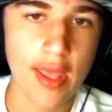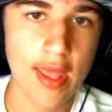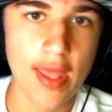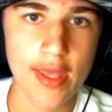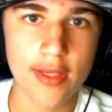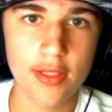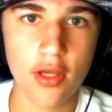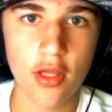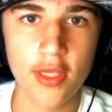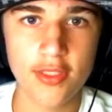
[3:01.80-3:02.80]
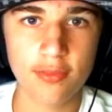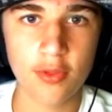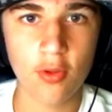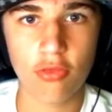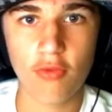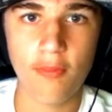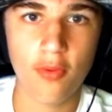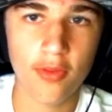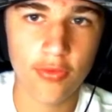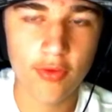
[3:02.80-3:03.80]
And he's up to a
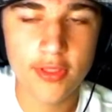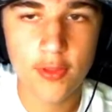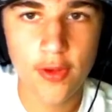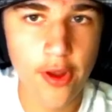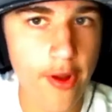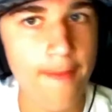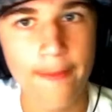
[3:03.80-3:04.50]
3.32 ERA.